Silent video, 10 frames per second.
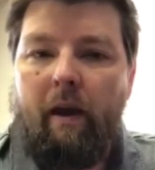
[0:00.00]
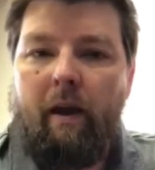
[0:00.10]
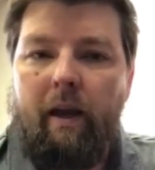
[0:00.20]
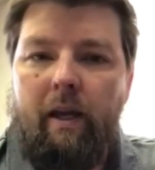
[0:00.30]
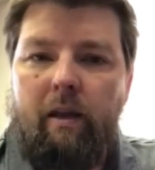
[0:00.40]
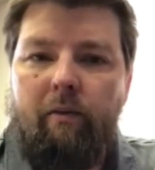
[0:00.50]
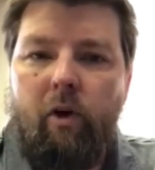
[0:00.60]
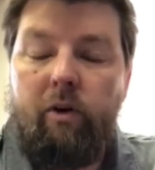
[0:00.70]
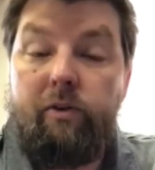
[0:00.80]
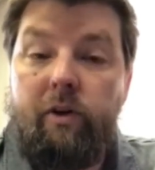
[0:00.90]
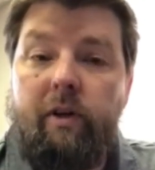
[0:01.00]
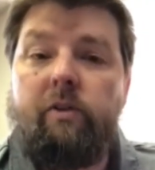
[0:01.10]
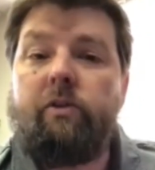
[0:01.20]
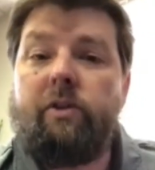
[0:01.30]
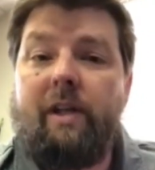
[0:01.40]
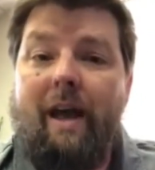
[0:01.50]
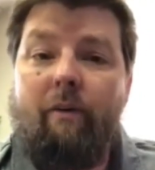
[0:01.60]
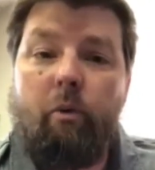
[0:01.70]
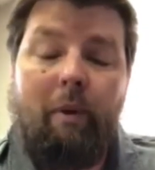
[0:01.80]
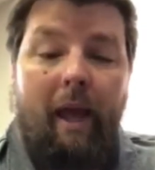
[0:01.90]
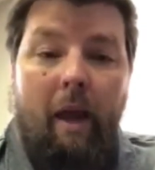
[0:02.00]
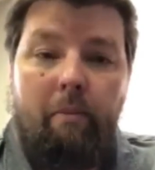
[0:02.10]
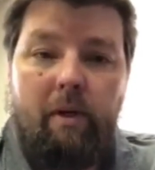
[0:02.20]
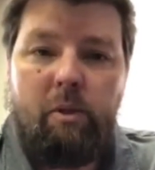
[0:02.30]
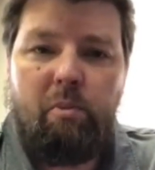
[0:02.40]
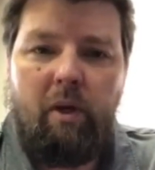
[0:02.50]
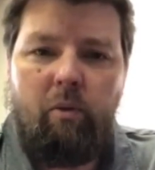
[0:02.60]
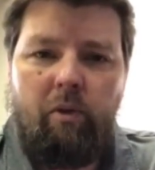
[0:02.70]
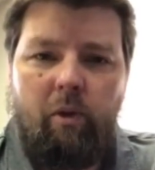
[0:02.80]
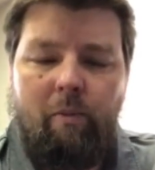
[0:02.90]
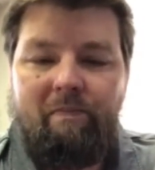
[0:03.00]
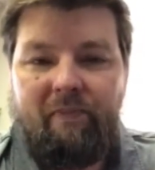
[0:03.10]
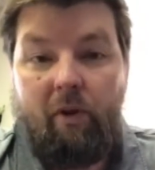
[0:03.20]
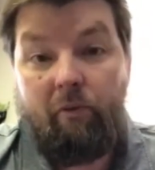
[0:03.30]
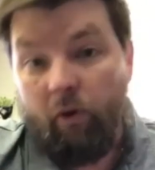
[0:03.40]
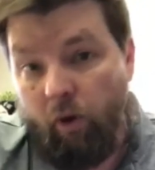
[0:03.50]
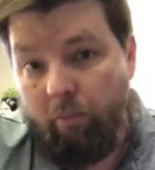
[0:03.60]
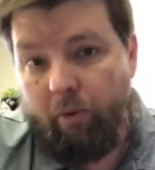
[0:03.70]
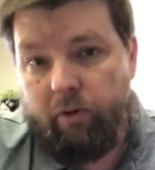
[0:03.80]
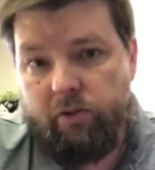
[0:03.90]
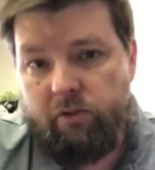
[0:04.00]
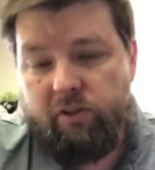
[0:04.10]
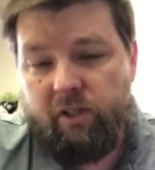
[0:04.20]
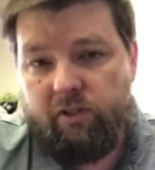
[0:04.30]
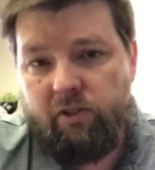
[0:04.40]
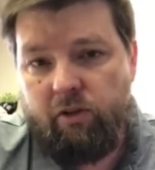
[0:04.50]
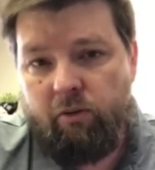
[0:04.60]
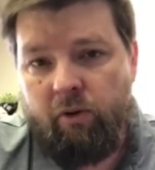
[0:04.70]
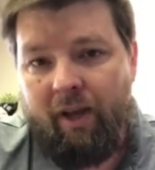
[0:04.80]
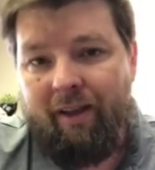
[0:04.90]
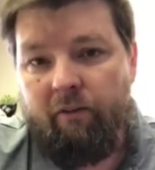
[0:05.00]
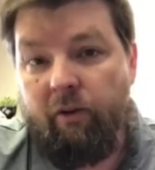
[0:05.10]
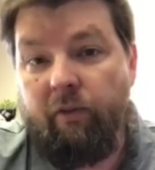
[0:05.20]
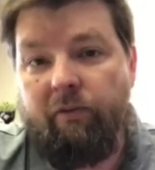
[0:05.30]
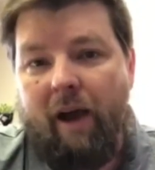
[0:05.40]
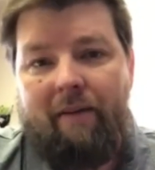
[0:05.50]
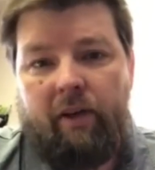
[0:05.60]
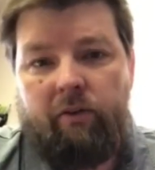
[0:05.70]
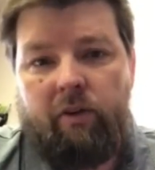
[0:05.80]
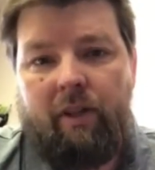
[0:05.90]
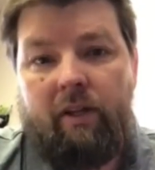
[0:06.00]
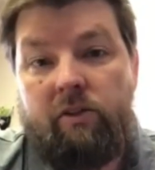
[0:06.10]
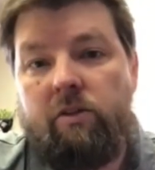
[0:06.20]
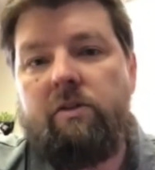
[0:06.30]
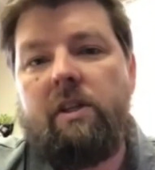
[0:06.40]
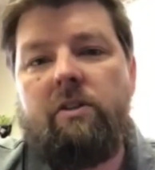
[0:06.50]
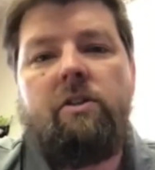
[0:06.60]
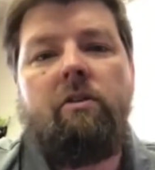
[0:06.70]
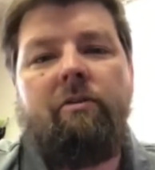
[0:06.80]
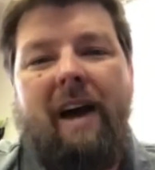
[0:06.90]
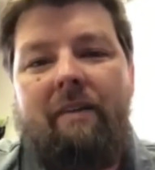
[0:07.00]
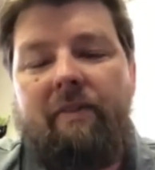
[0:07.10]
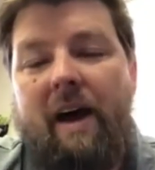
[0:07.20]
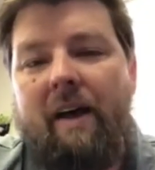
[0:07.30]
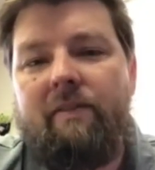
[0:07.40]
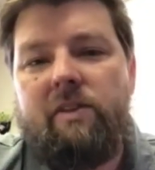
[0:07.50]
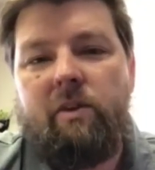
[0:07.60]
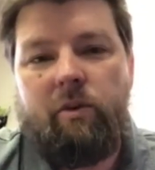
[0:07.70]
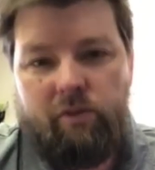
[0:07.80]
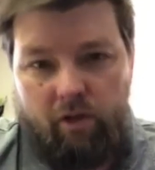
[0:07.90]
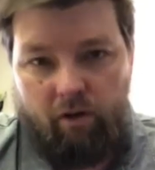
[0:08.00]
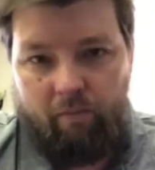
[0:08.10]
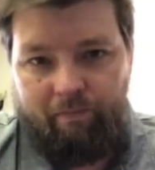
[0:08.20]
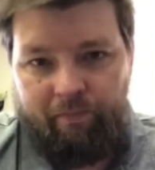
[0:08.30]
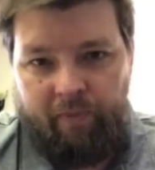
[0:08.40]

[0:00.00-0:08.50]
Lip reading: Any of our attorneys or staff would be happy to speak with you. Our phone number is 262-5500. That's 262-5500.